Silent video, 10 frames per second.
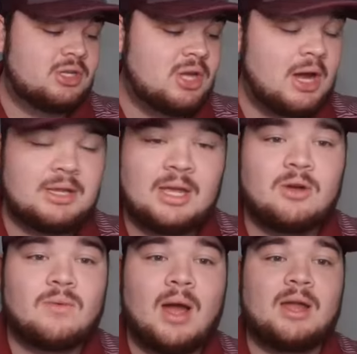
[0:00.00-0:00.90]
done
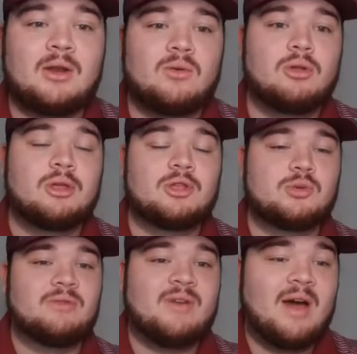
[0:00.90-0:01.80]
getting rocket and rolling on the
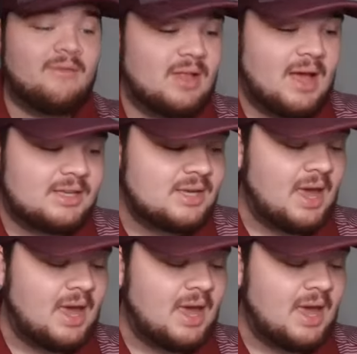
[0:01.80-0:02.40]
25 class